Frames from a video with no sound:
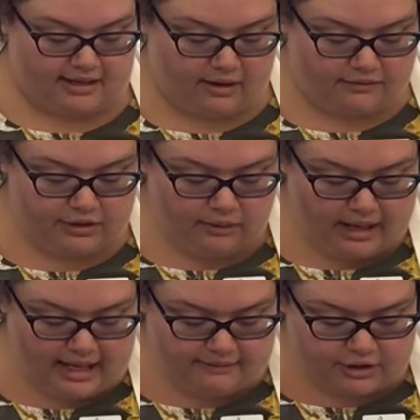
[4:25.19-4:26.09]
Now, if you don't
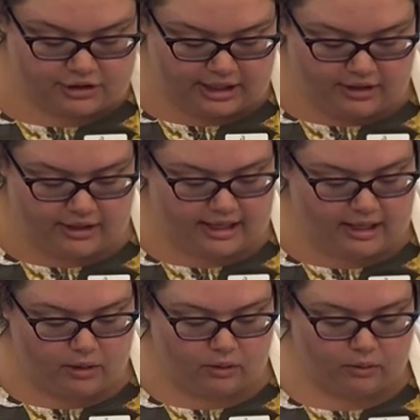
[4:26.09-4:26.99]
have a shaker egg
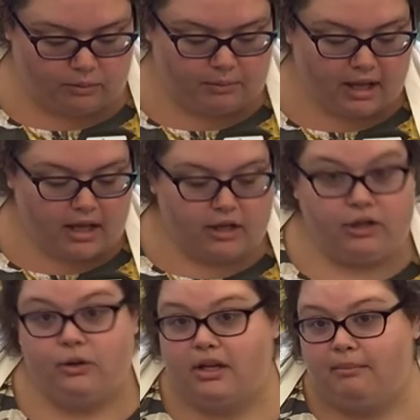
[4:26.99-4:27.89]
at home,
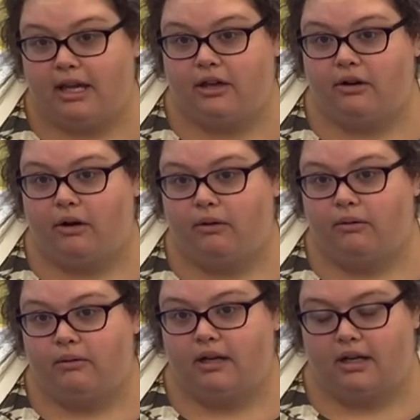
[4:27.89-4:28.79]
you can make your own.